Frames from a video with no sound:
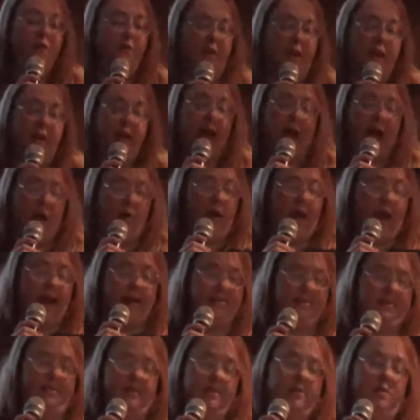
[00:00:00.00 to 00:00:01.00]
fill out
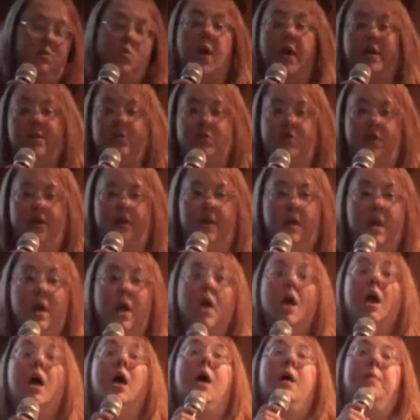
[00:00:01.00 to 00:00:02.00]
asks this question.
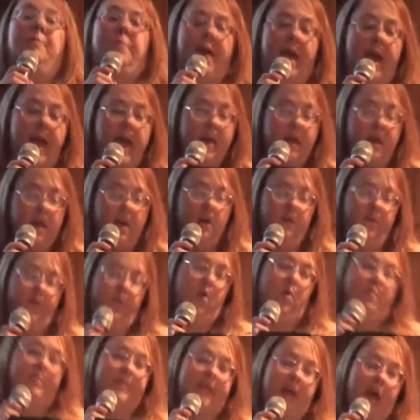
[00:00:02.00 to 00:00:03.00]
Banking
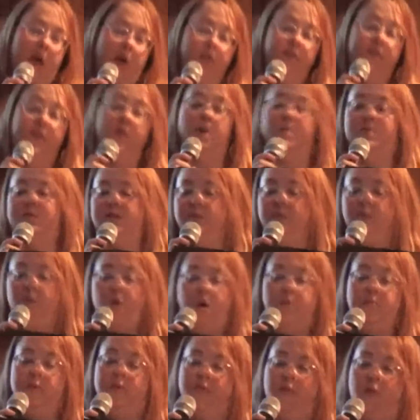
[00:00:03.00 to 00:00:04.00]
forms, health forms,
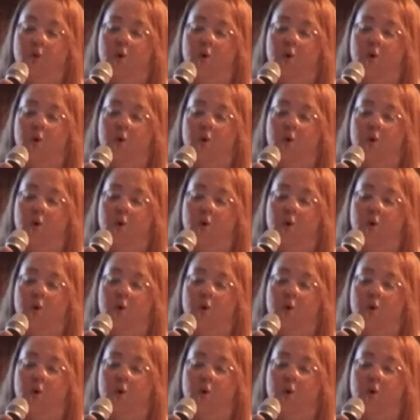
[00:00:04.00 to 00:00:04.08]
employment